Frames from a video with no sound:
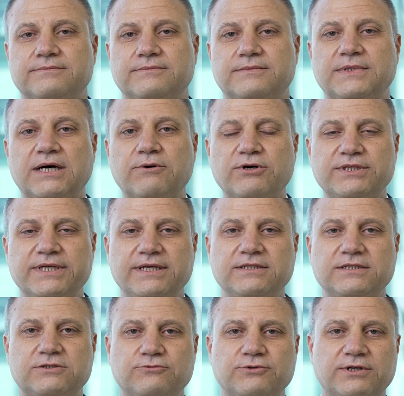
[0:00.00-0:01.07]

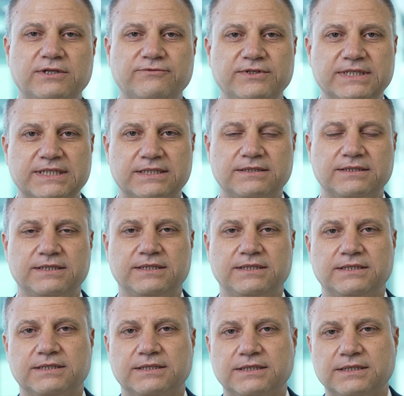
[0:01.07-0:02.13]
Nowadays, we're living in
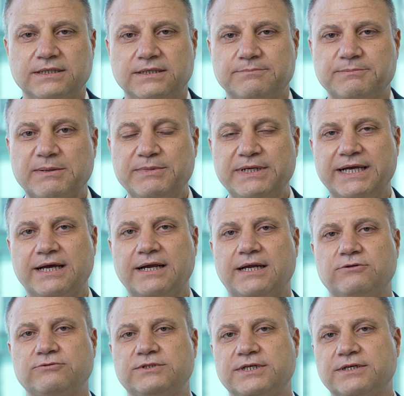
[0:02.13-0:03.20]
the public
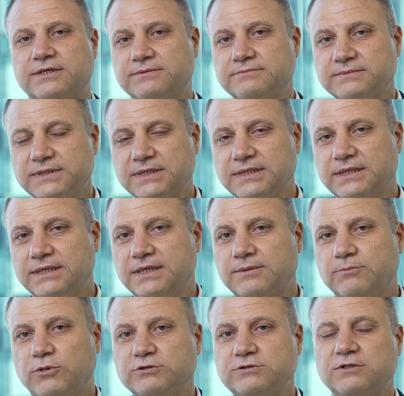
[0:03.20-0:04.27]
cloud era.
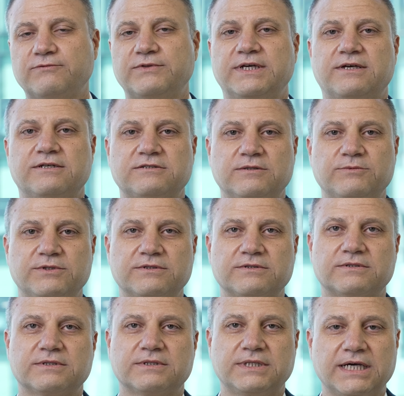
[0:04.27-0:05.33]
Most of the customers,
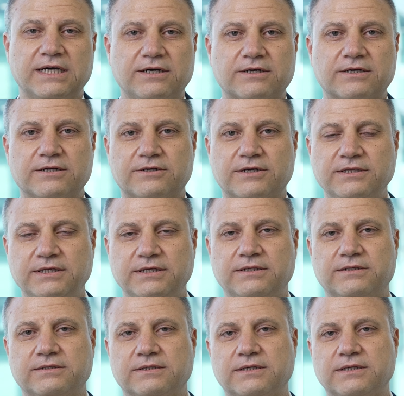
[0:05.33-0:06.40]
they are running
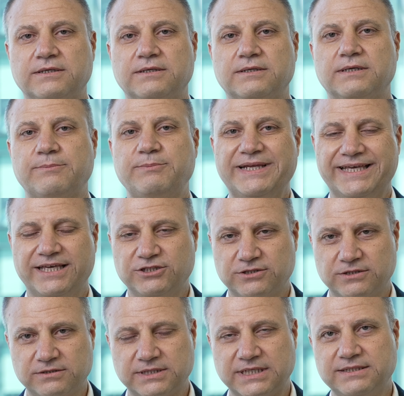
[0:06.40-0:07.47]

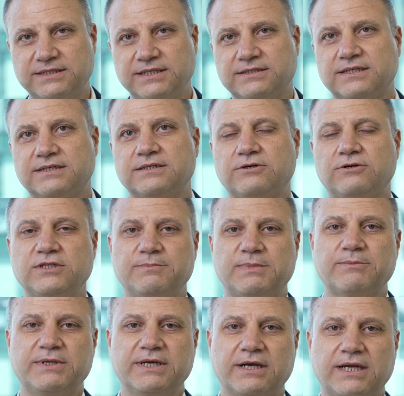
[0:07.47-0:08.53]
applications and data on the
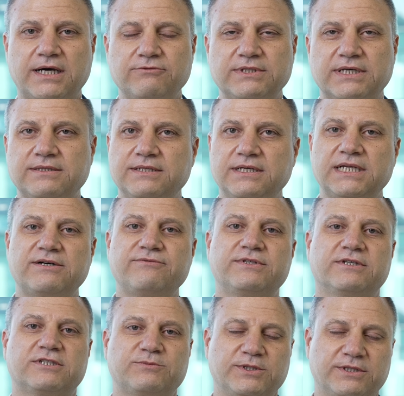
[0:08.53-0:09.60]
public cloud, and they love the
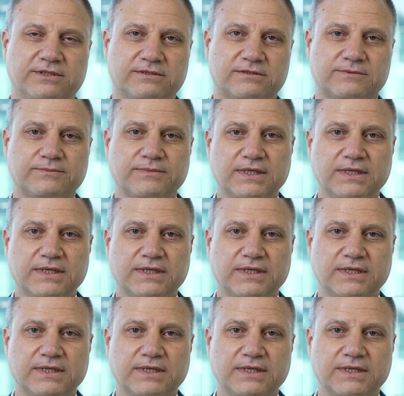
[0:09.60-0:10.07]
experience.